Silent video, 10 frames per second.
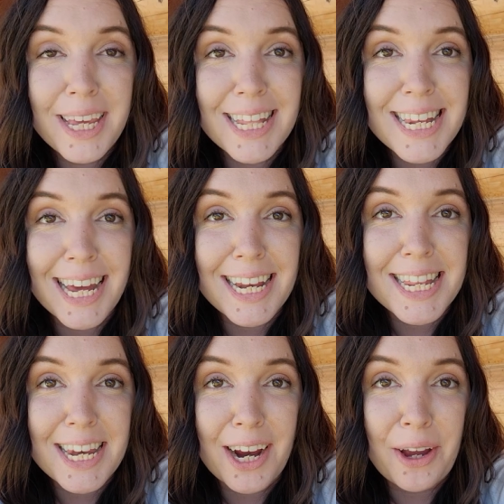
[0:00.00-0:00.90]
in this kind of
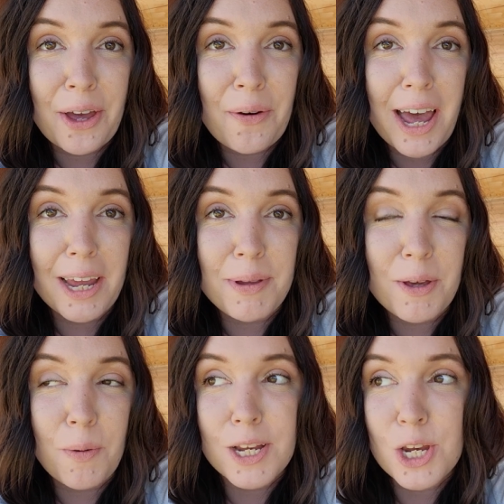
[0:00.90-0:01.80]
scenario, I'd be
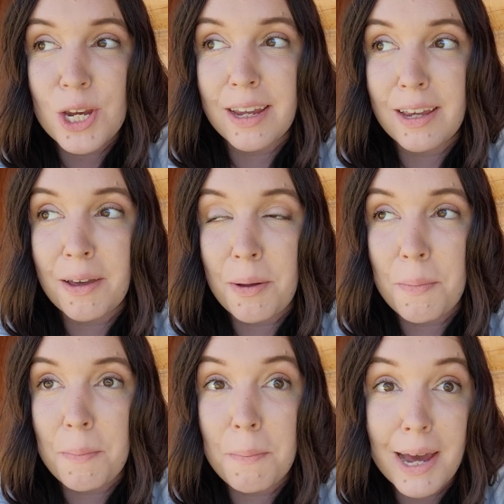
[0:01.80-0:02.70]
questioning
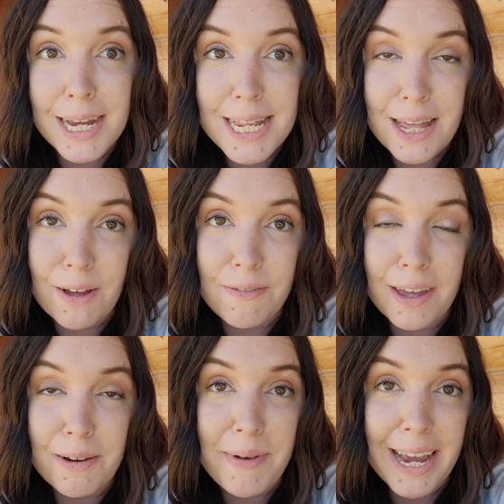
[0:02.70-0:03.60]
myself
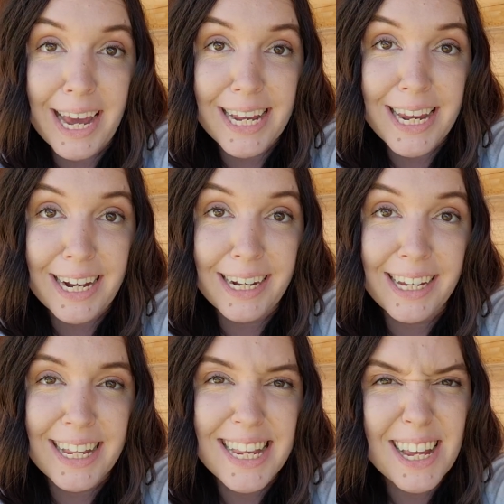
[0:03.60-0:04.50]
and my identity
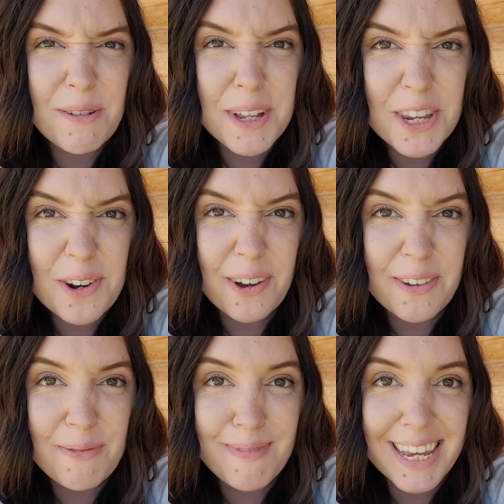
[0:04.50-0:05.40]
and say, what's wrong
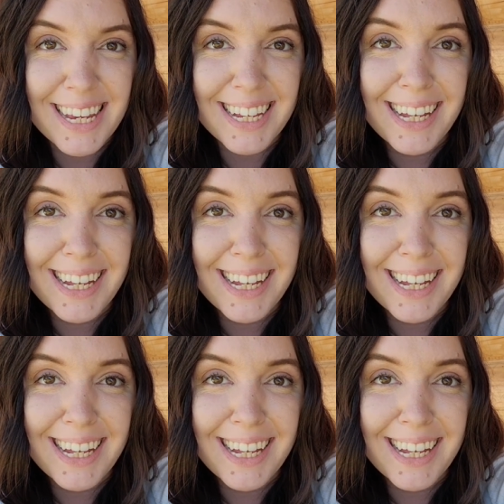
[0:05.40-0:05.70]
with me?